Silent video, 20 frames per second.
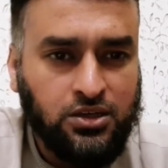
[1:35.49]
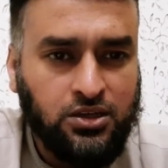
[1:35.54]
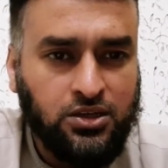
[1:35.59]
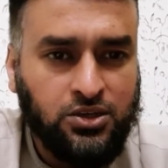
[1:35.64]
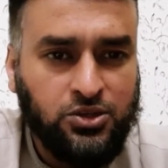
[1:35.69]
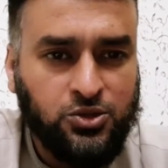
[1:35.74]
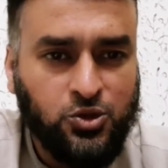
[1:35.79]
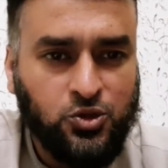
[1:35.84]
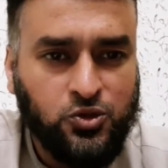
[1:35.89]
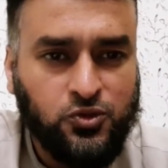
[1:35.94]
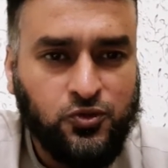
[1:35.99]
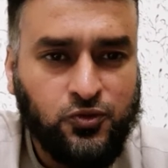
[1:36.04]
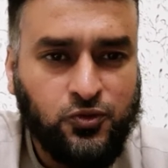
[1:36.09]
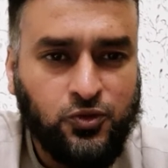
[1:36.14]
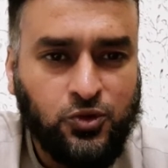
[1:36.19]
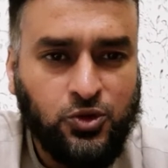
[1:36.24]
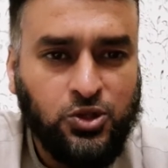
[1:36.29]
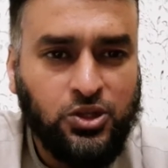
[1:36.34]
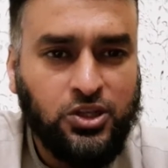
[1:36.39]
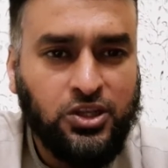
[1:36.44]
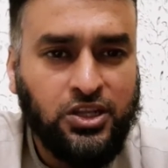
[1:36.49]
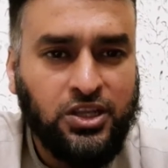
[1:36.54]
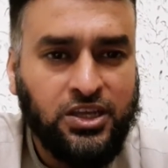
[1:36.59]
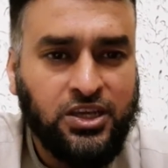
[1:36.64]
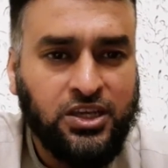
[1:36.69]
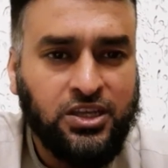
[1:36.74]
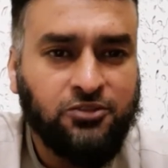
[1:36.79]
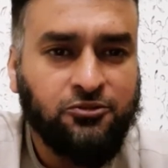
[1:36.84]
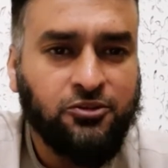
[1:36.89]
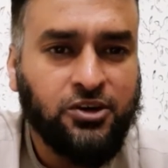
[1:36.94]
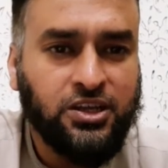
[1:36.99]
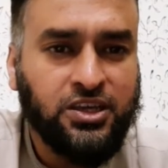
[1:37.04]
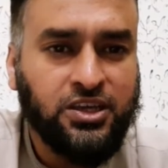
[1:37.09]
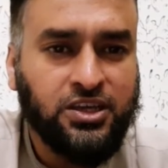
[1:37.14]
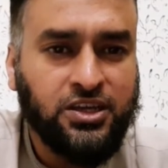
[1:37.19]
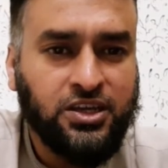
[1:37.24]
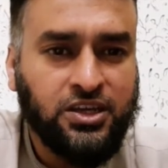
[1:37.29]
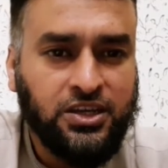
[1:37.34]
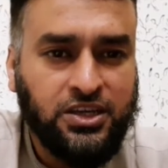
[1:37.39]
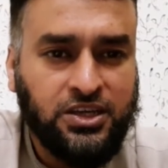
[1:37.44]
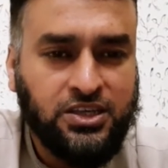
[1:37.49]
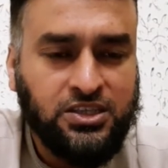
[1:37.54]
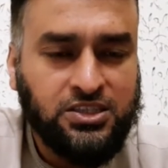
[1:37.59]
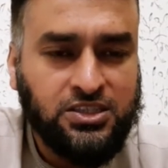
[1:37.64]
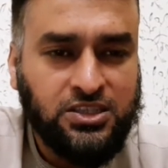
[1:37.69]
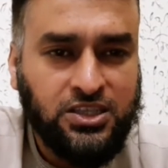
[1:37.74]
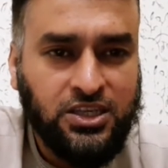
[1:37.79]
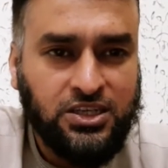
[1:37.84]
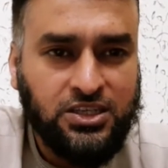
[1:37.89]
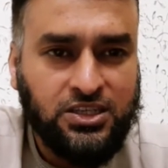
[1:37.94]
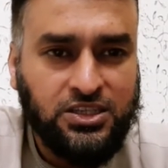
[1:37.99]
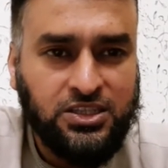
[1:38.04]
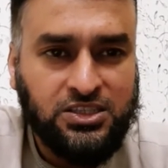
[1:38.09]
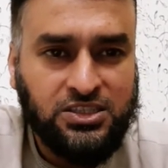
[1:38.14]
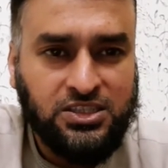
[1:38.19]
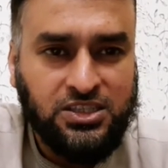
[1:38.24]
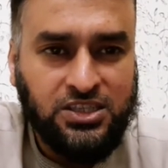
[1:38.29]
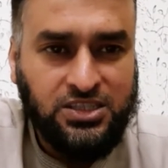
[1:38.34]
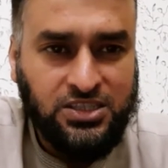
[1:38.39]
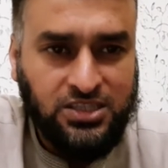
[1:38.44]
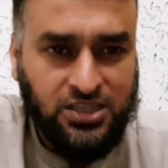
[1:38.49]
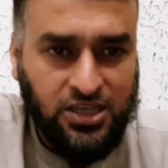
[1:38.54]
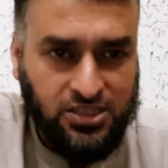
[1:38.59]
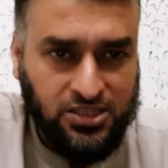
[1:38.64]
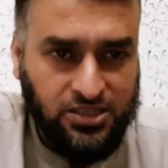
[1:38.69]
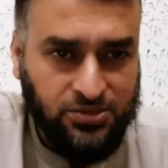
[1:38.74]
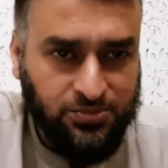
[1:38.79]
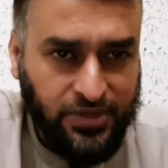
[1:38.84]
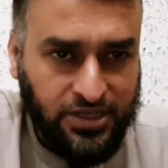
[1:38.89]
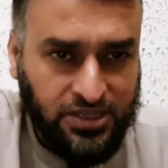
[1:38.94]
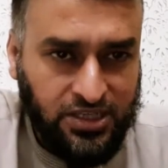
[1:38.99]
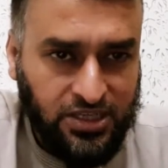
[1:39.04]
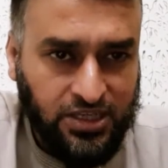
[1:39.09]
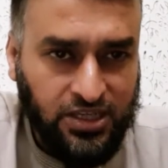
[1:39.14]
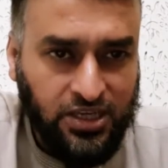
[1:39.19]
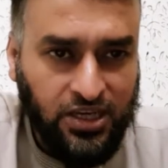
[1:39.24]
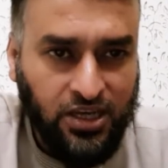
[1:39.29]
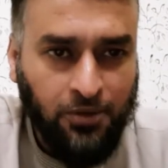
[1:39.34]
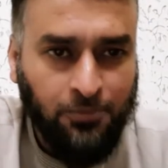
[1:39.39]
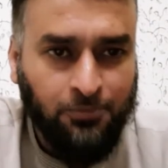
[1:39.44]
useful in working against the disease causing bacteria.